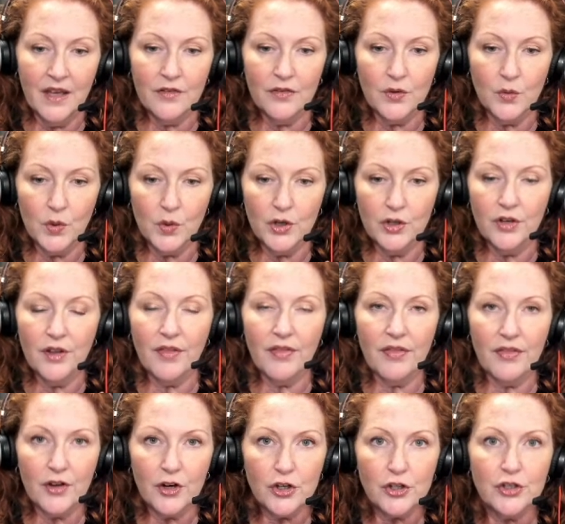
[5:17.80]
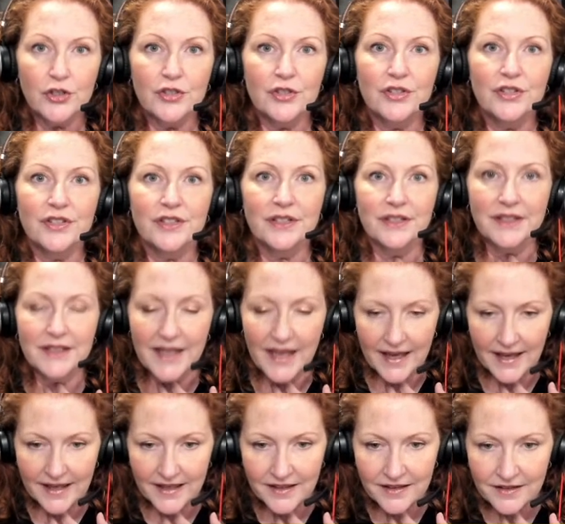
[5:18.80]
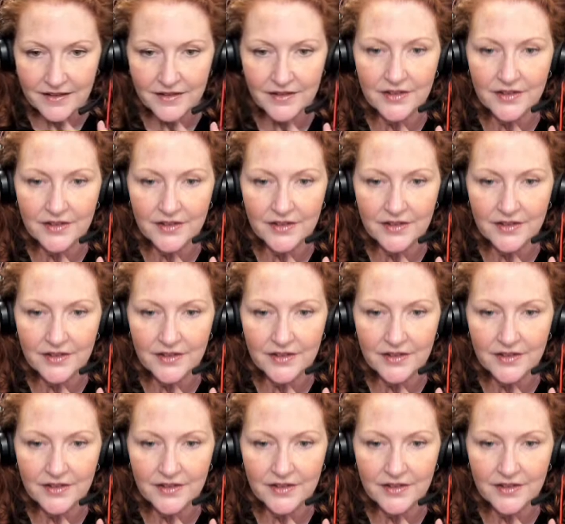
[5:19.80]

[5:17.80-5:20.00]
The word Thursday,